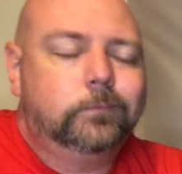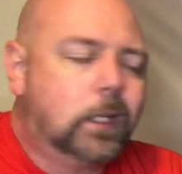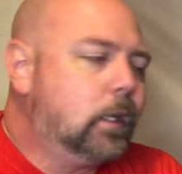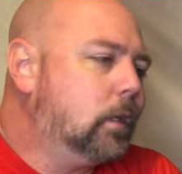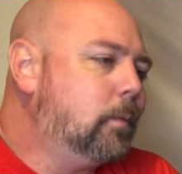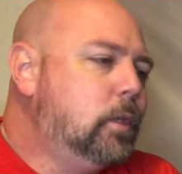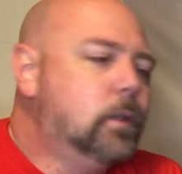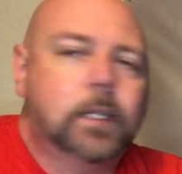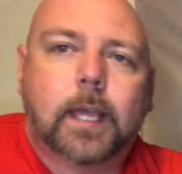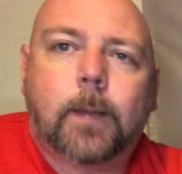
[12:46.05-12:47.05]
I'm
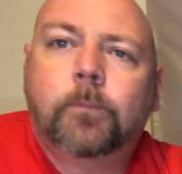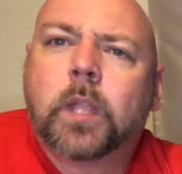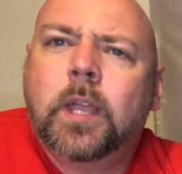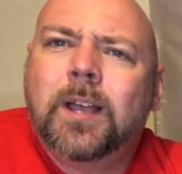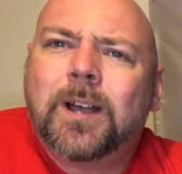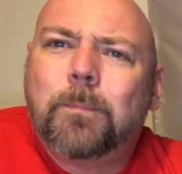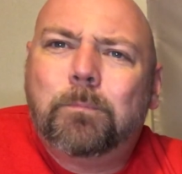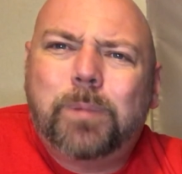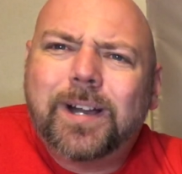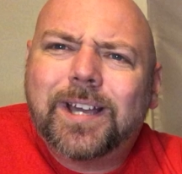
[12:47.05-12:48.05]
used to that.
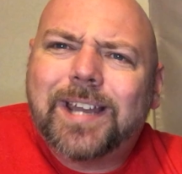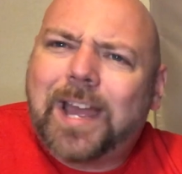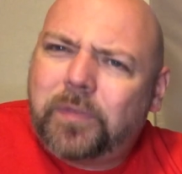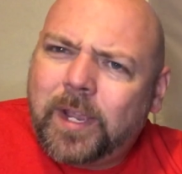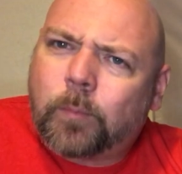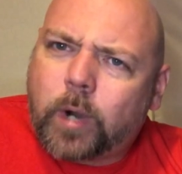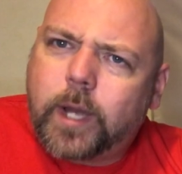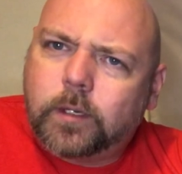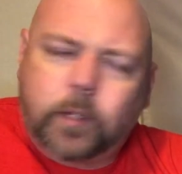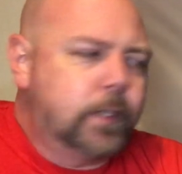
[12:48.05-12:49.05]
But I think I'm
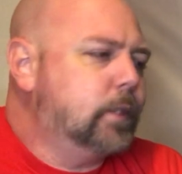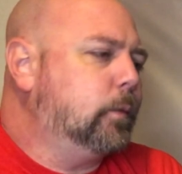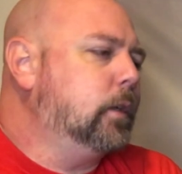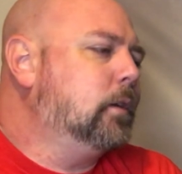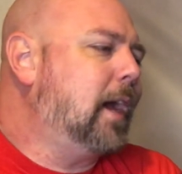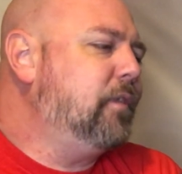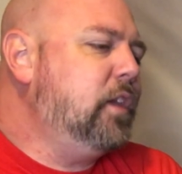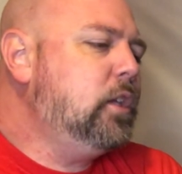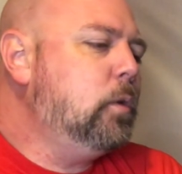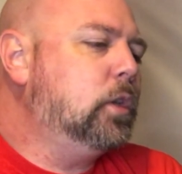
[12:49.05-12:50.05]
right on this one. I
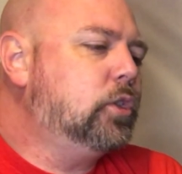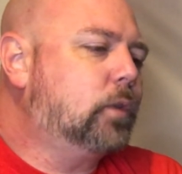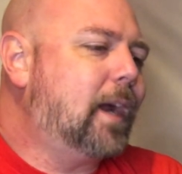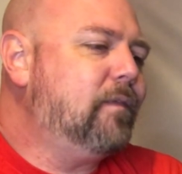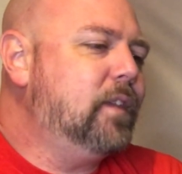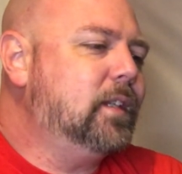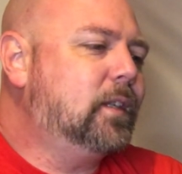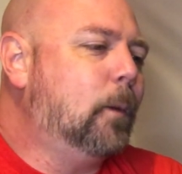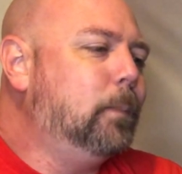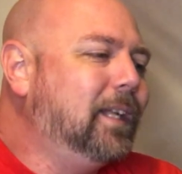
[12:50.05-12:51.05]
think you can drive this
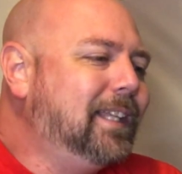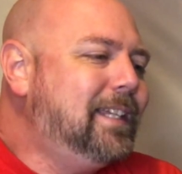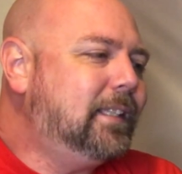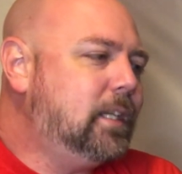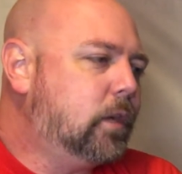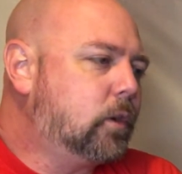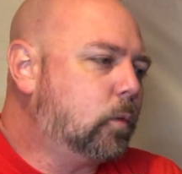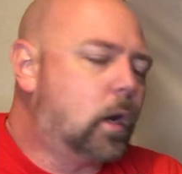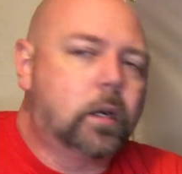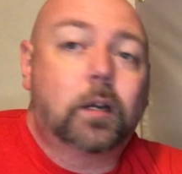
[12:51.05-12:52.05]
completely
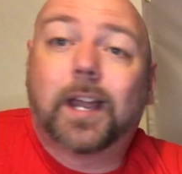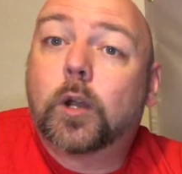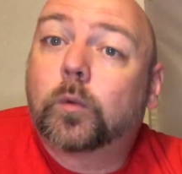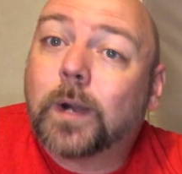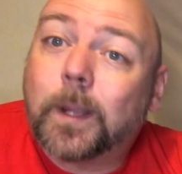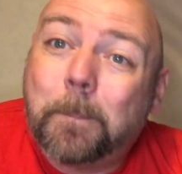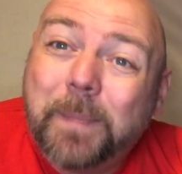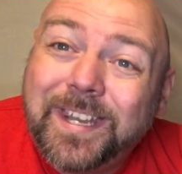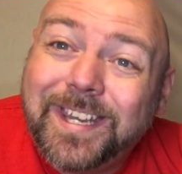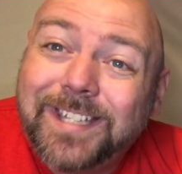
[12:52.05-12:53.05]
underwater. I don't
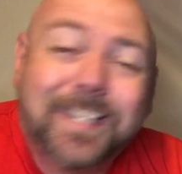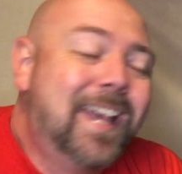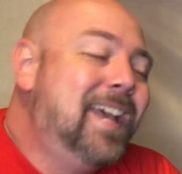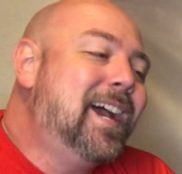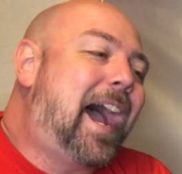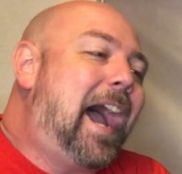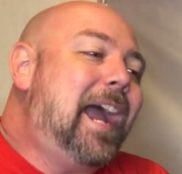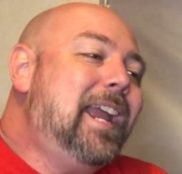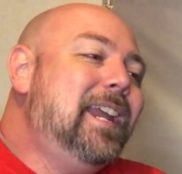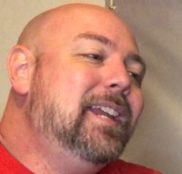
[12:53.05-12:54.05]
recommend it.
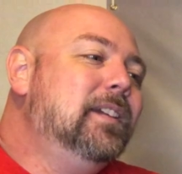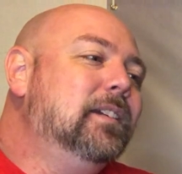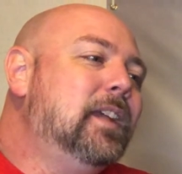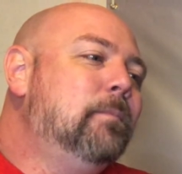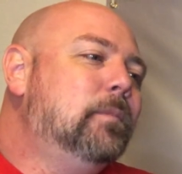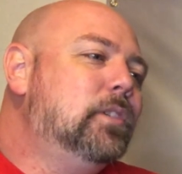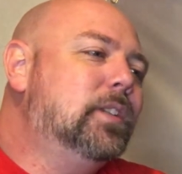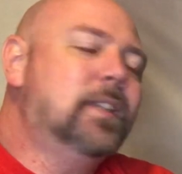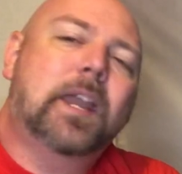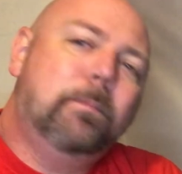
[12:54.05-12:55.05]
I am
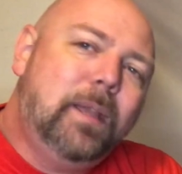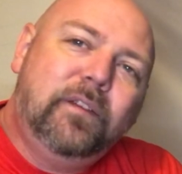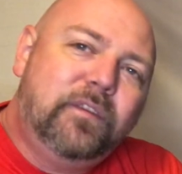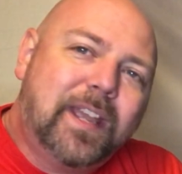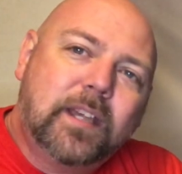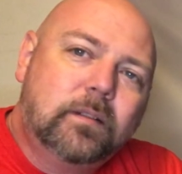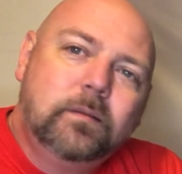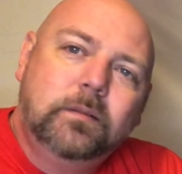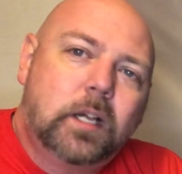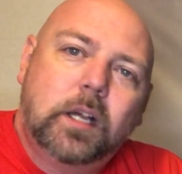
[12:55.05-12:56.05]
just not a big fan
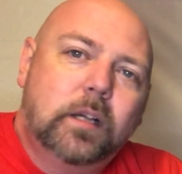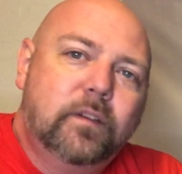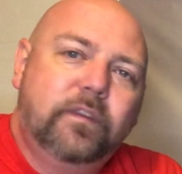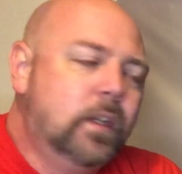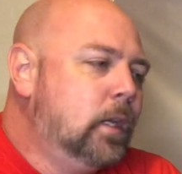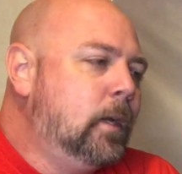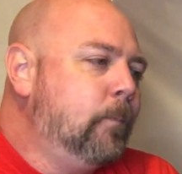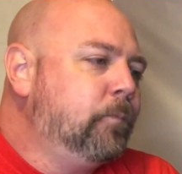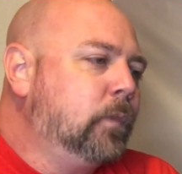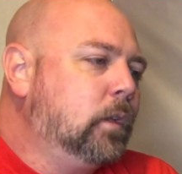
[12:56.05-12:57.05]
of
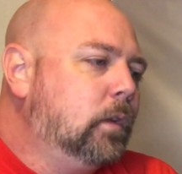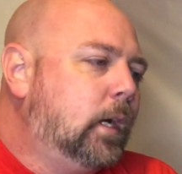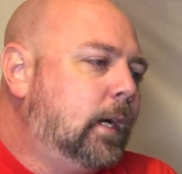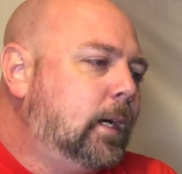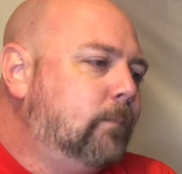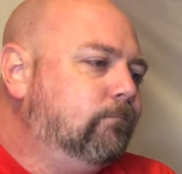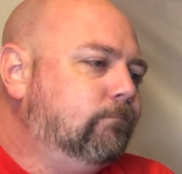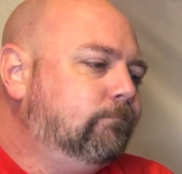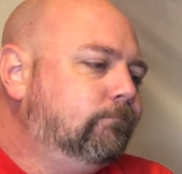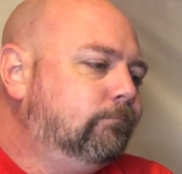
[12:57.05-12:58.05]
going
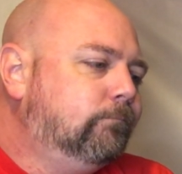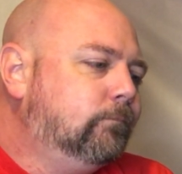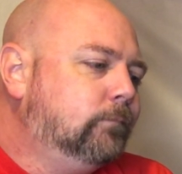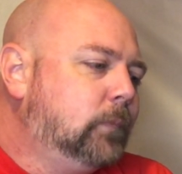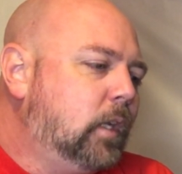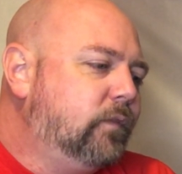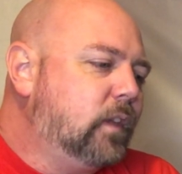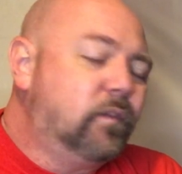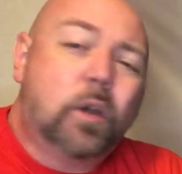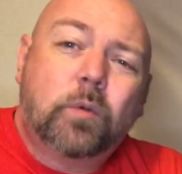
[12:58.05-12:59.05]

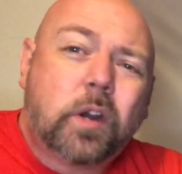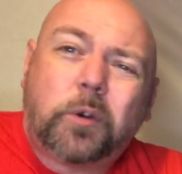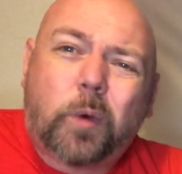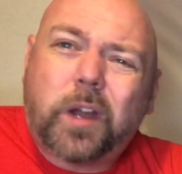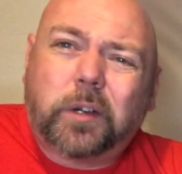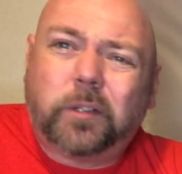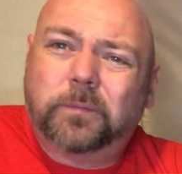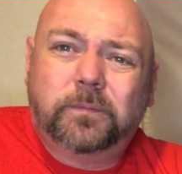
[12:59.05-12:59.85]
underwater.